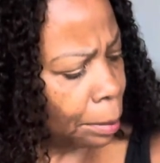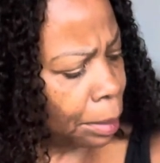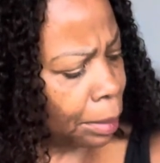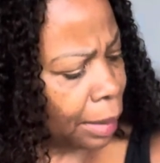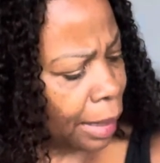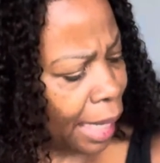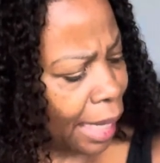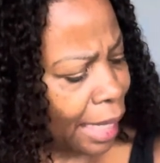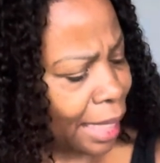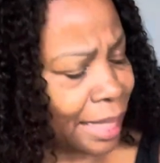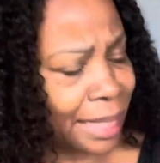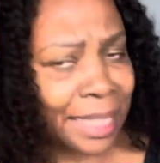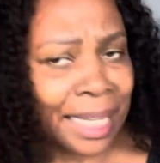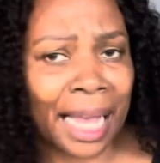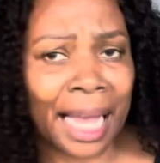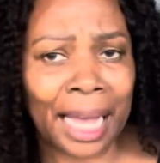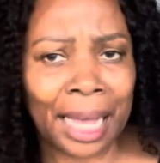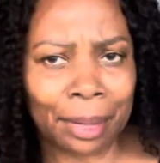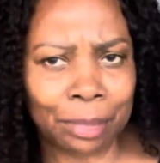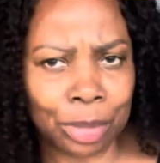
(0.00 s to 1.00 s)
planting
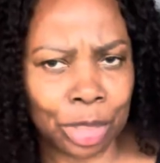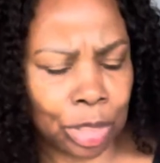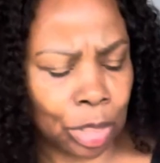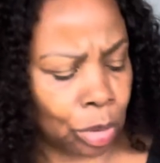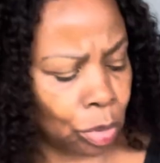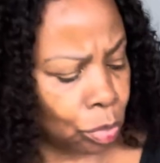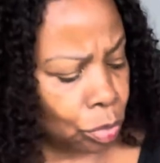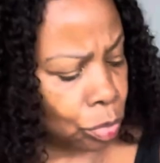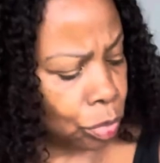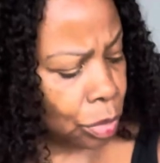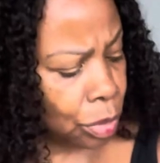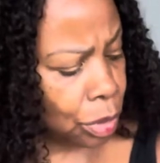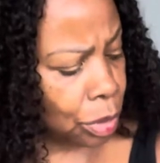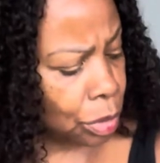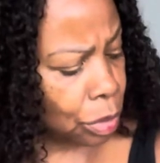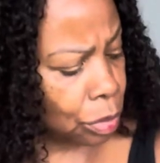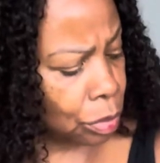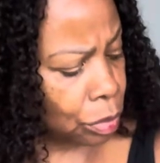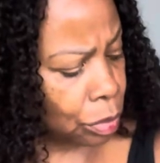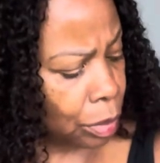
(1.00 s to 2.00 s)
time zones.
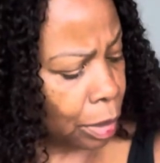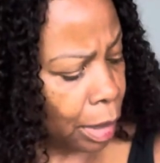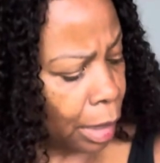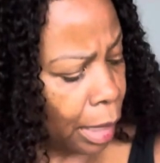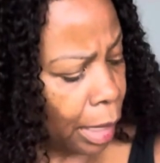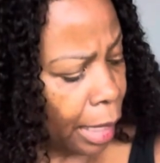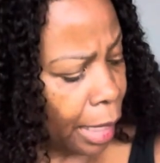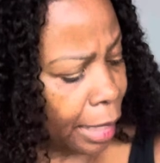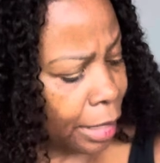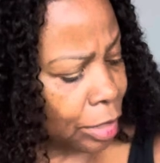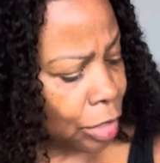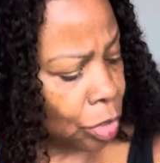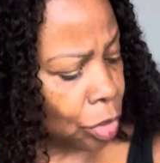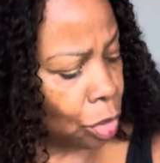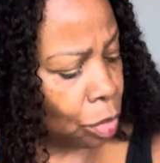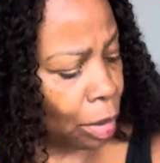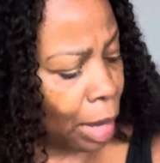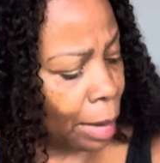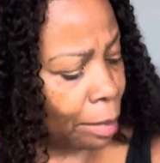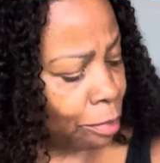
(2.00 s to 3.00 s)
And
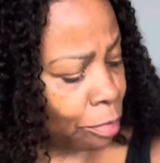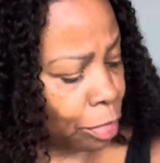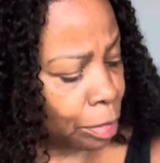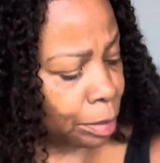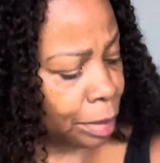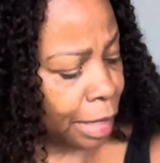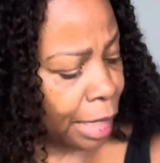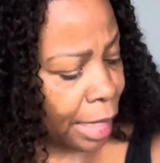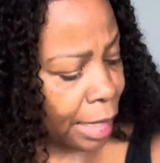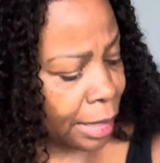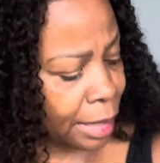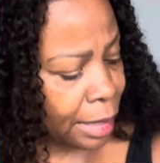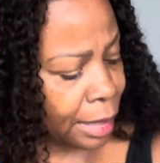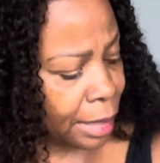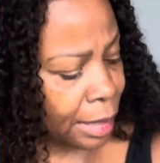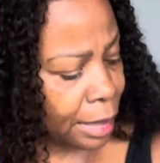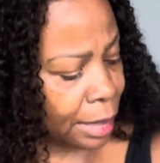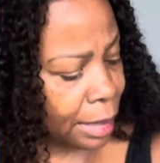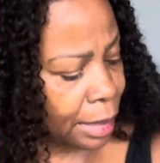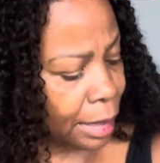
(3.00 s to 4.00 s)
so I'm from
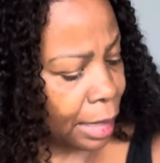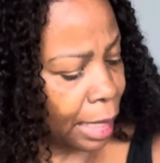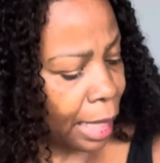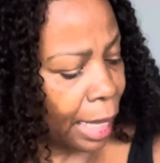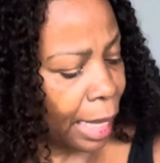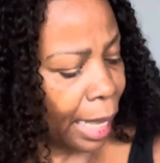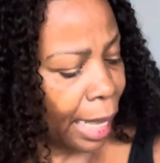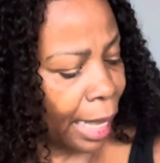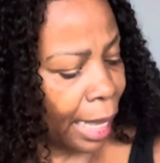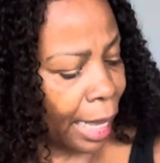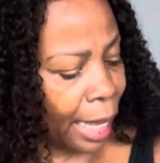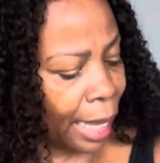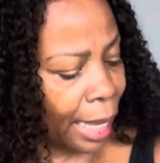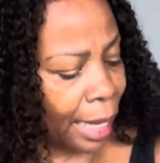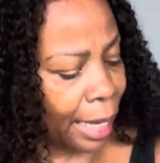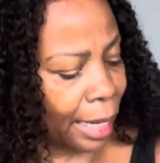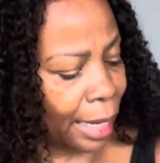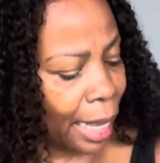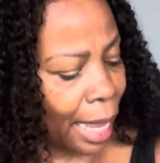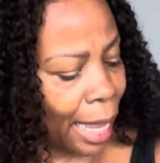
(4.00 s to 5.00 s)
Texas,
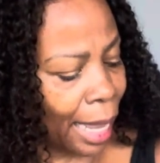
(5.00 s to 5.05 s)
and